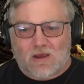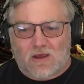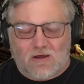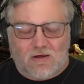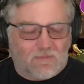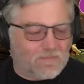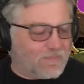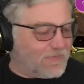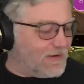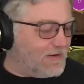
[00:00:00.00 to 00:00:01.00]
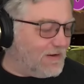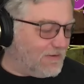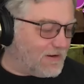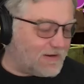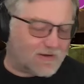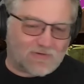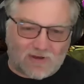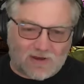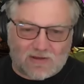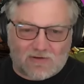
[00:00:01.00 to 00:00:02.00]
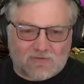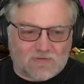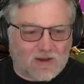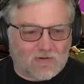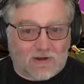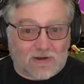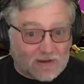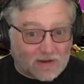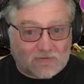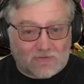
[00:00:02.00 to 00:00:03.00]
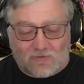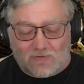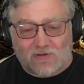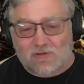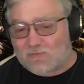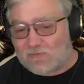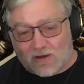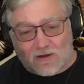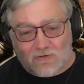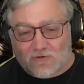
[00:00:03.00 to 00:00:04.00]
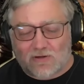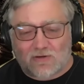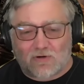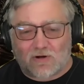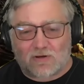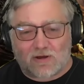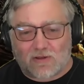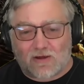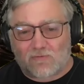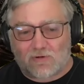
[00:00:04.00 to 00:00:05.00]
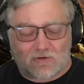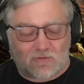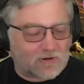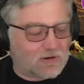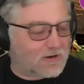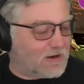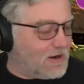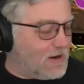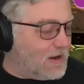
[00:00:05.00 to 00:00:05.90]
um and yeah okay that's neat that you've got i guess it's a sith i'm taking a shot in the dark there they haven't really explained it